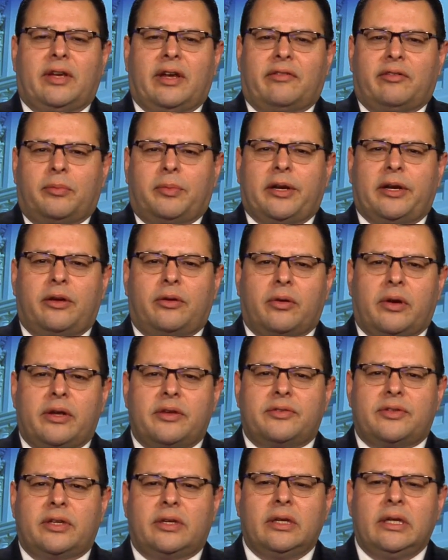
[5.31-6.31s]
everybody
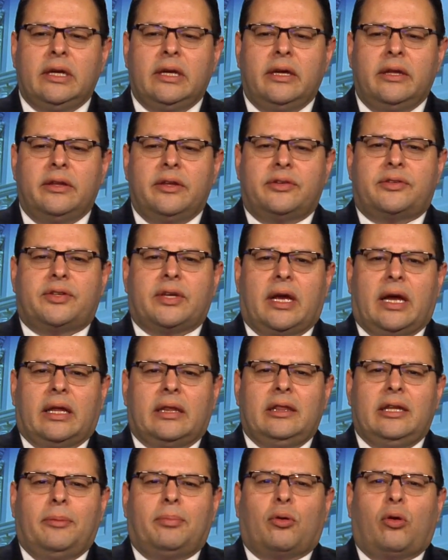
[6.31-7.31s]
crazy. This
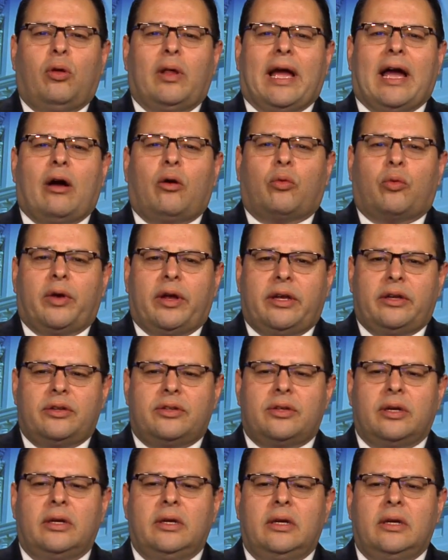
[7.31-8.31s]
liberal
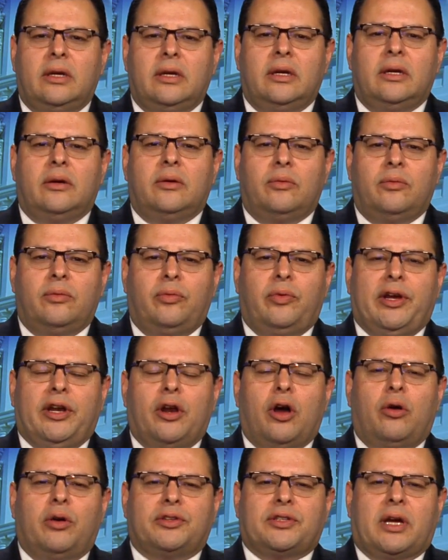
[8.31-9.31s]
outrage. We
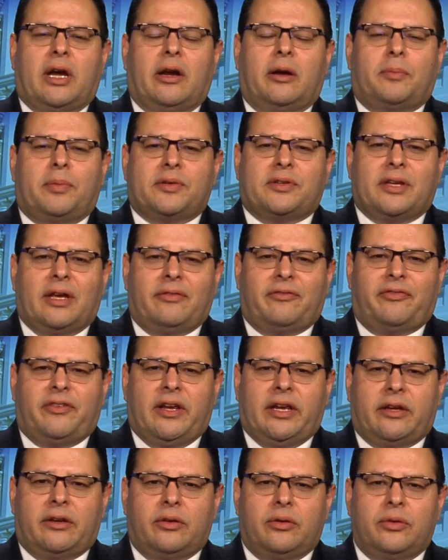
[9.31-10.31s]
know it's 100%
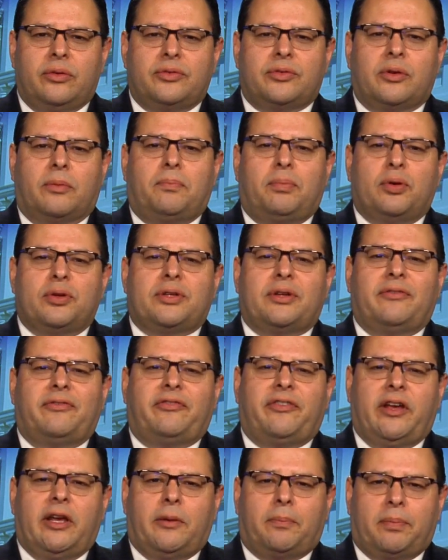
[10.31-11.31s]
fake news. They're pushing
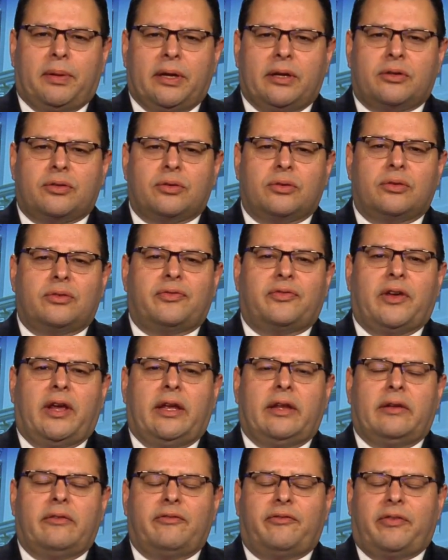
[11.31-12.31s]
fake pictures,
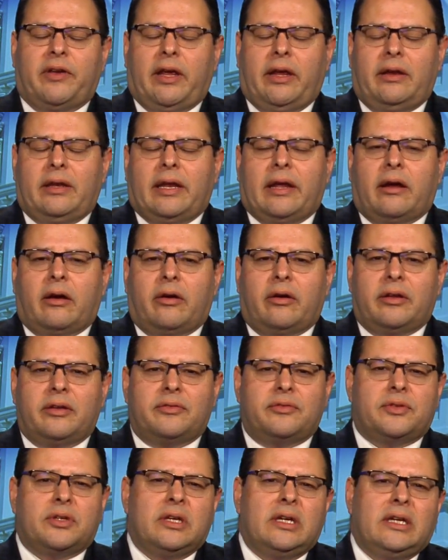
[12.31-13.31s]
fake
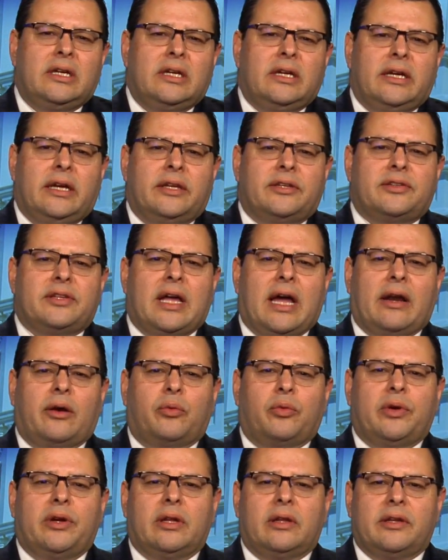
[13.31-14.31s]
narratives. It's not a
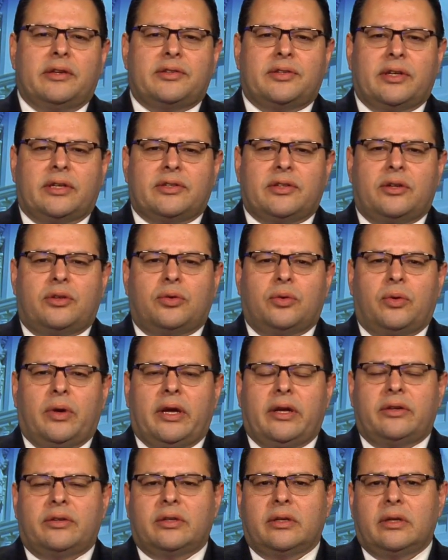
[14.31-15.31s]
realistic
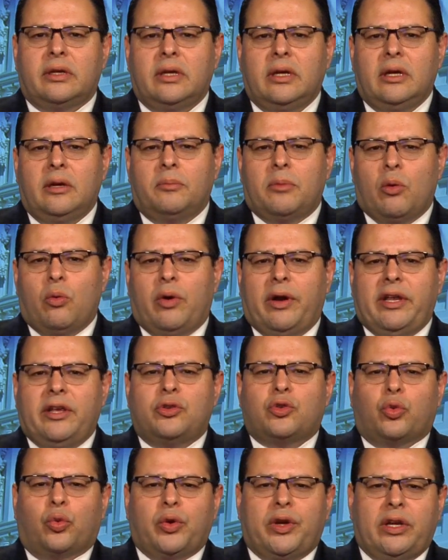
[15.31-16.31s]
situation. But what
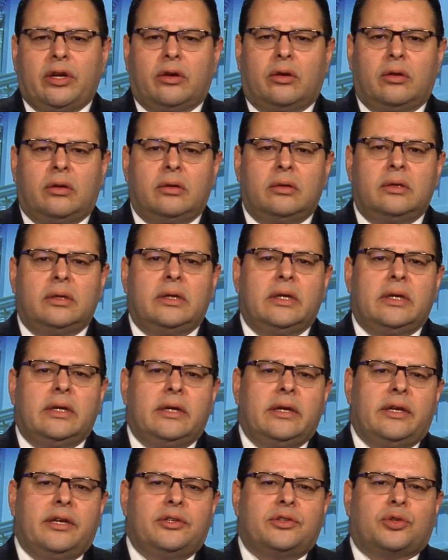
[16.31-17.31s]
is real
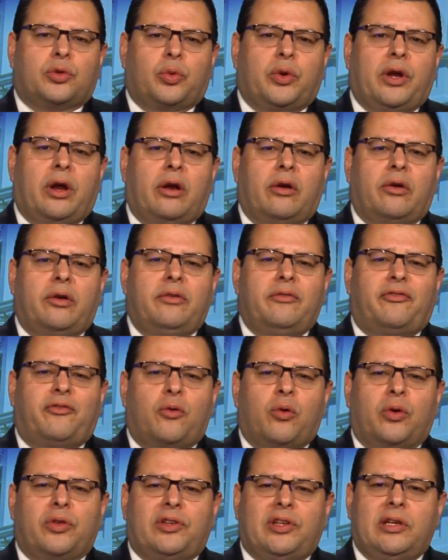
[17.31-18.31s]
is
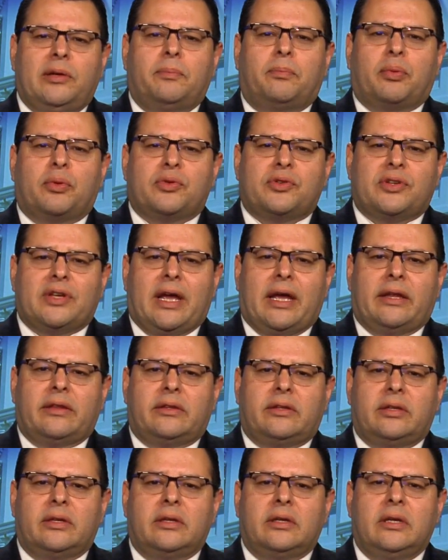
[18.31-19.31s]

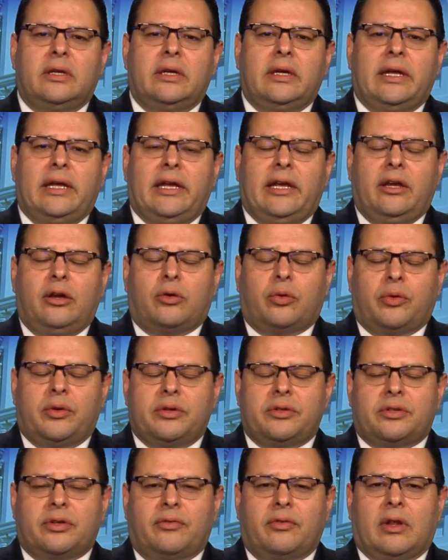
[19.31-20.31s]
314%
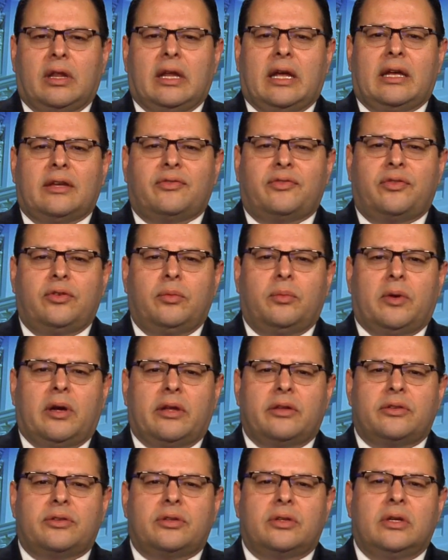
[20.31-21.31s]
increase over the last few
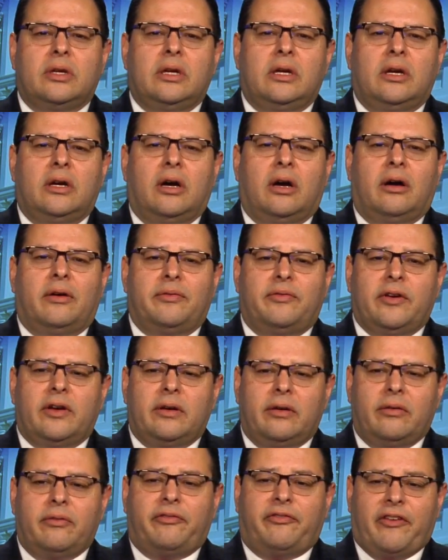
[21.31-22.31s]
months of
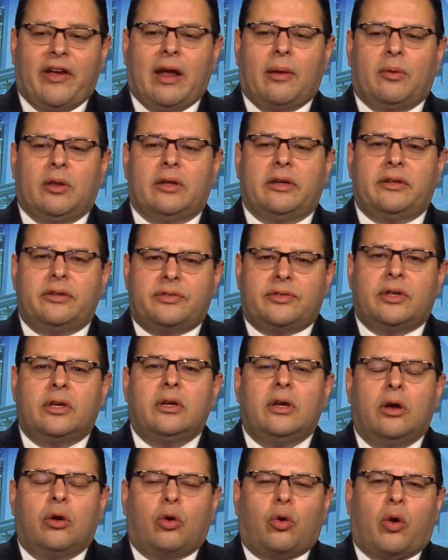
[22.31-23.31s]
families
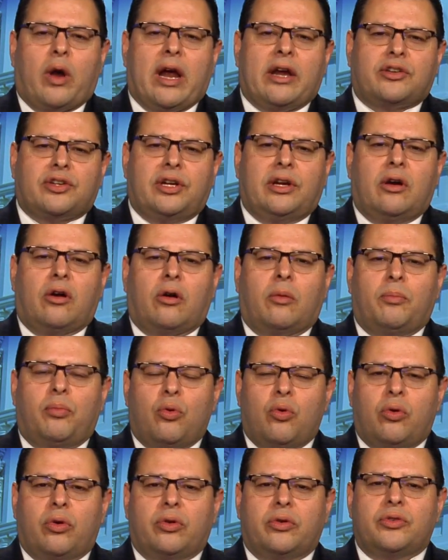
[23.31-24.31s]
crashing our
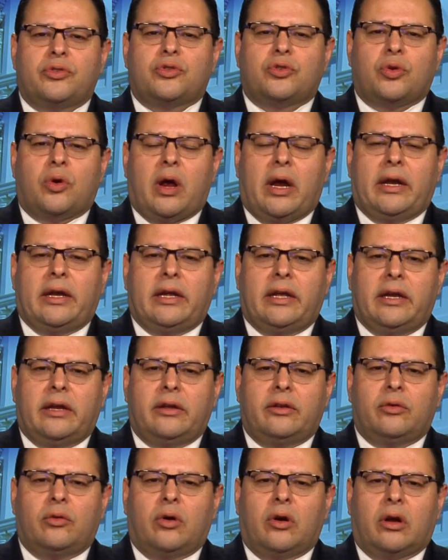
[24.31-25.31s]
borders, trying to get
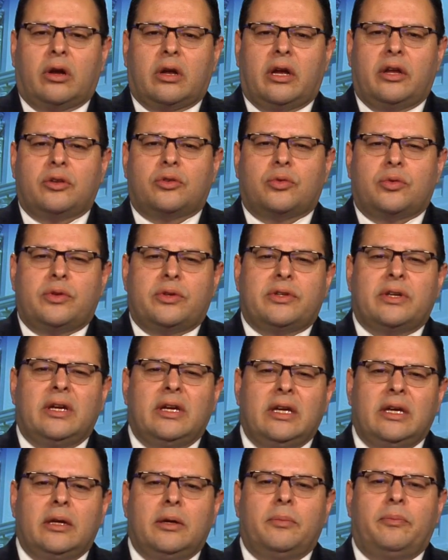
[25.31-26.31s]
into our countries,
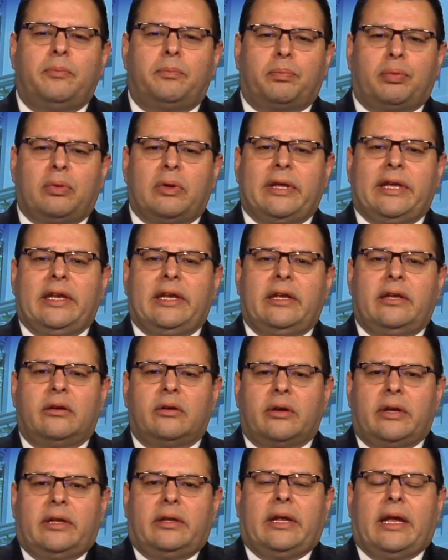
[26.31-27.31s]

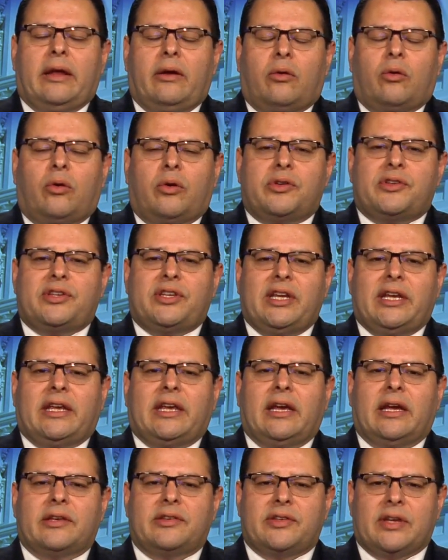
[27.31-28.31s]
pleading or
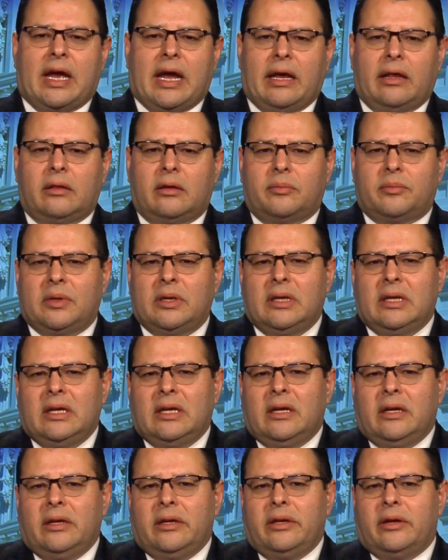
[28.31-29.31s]
seeking asylum.
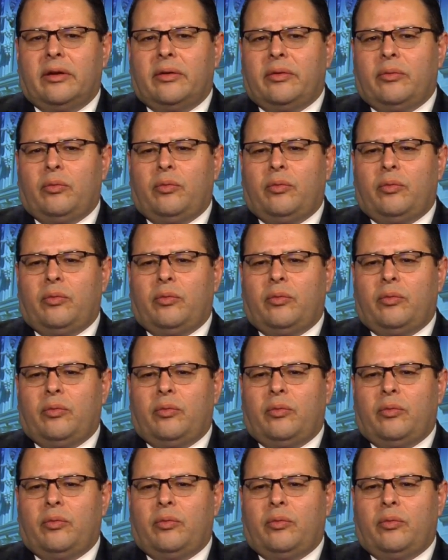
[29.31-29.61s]
You know,